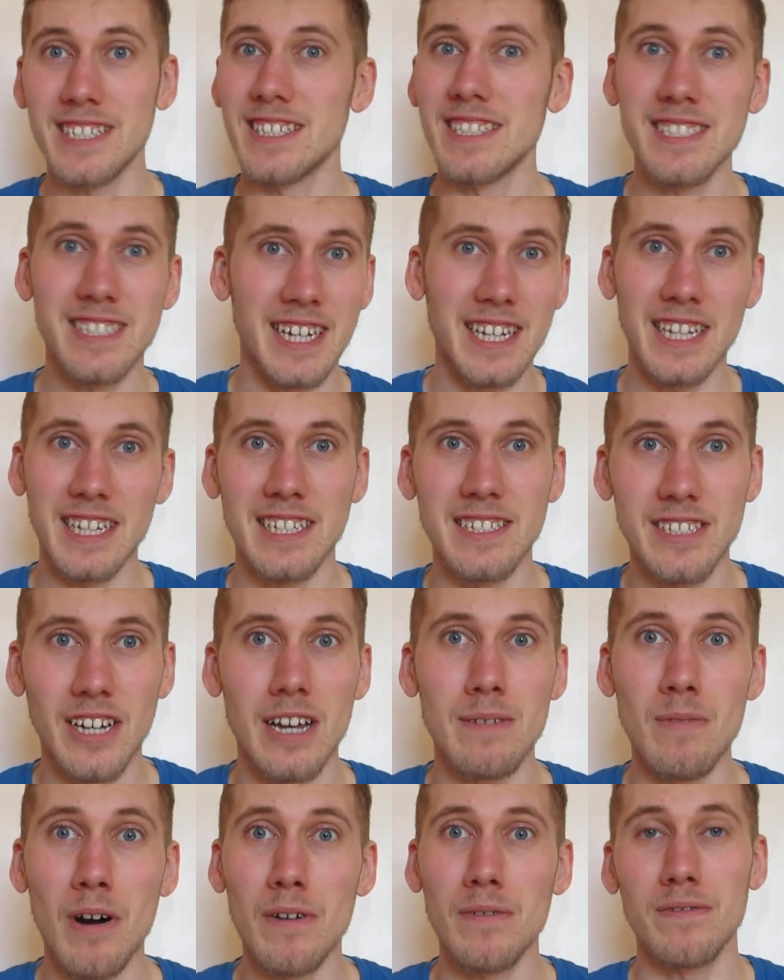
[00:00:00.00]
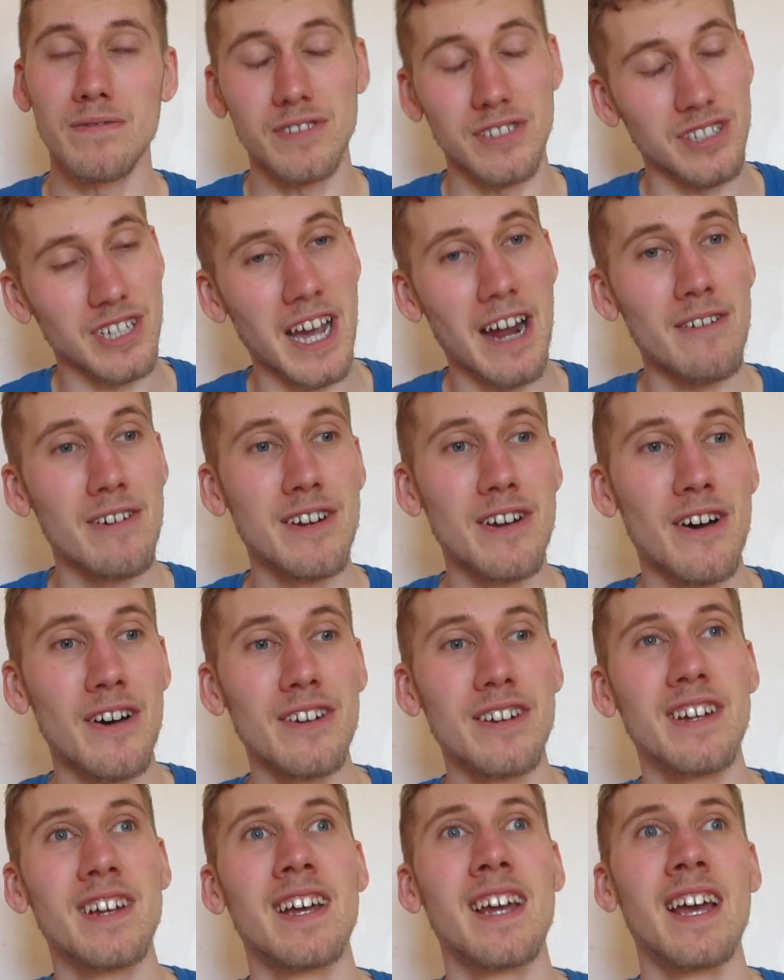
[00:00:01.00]
didn't take any time off, just carried
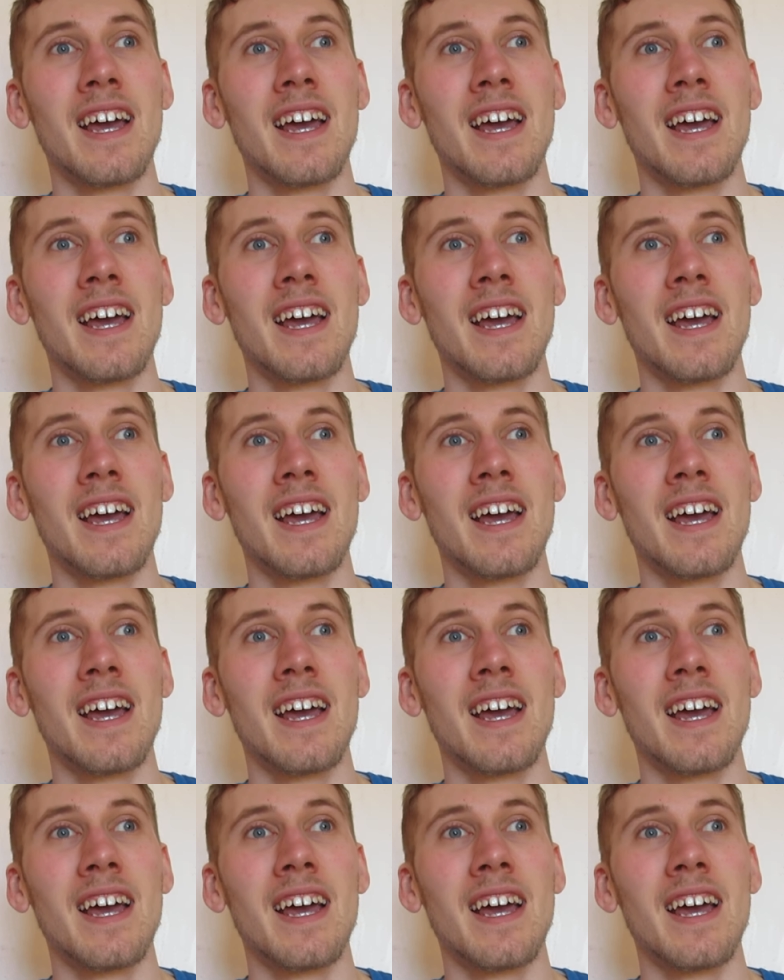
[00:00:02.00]
on,